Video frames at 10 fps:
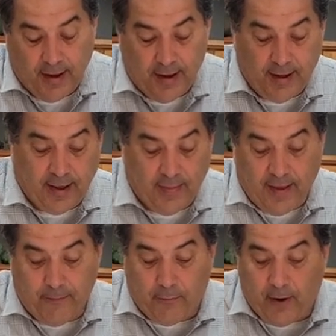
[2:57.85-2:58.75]
And again,
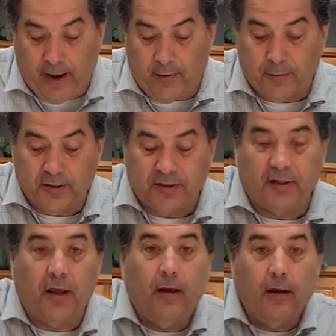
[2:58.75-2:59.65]
that brine
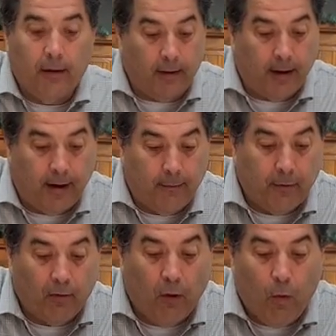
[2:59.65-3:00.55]
was
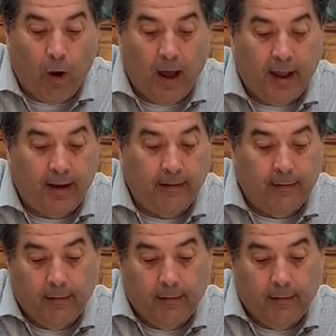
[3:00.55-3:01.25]
Merlot wine,